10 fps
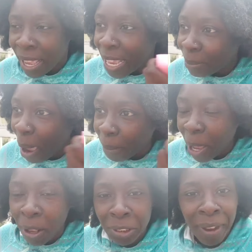it's probably
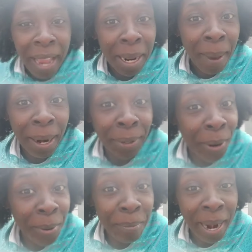all dried up. I don't
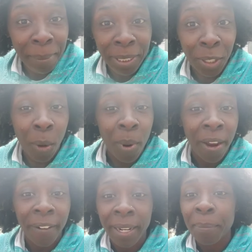know, but I'm gonna start
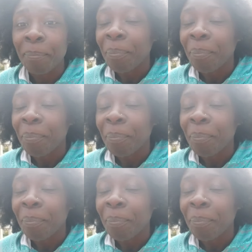wearing it.